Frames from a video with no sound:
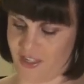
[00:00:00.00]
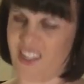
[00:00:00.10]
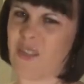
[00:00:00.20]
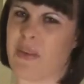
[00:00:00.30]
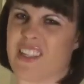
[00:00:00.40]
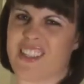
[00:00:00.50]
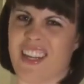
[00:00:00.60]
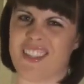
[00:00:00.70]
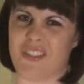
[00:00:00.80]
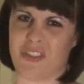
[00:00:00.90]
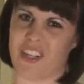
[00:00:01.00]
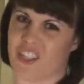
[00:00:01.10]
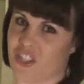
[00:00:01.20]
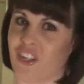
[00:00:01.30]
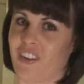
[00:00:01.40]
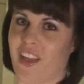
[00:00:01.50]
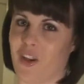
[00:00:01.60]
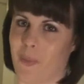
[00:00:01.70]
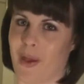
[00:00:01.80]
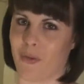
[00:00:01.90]
it's a bit intense if you get a chunk of that
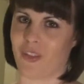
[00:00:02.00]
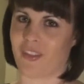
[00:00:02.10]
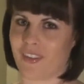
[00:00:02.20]
in your mouth.